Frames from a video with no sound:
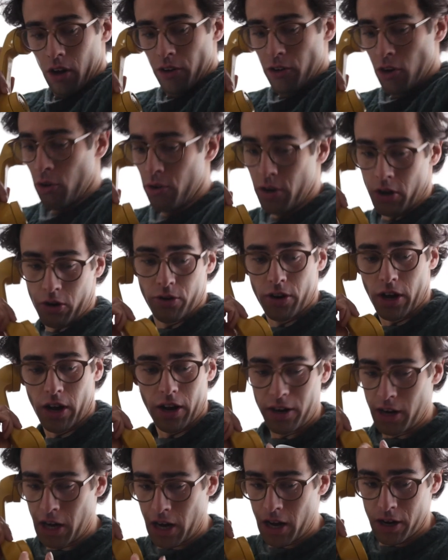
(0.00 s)
No, no,
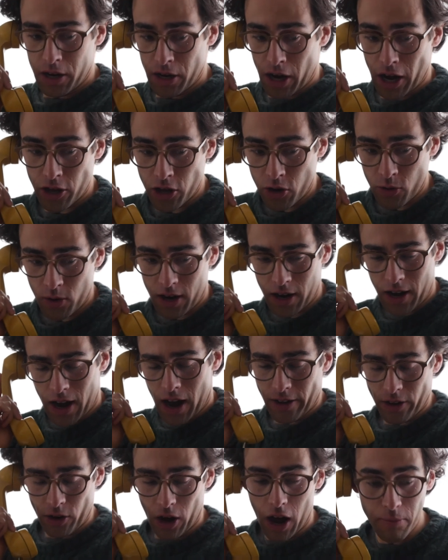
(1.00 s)
not not not you. Uh,
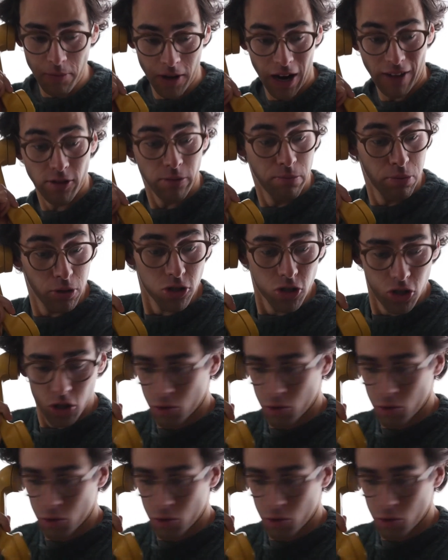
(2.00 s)
you know, I'm gonna have to put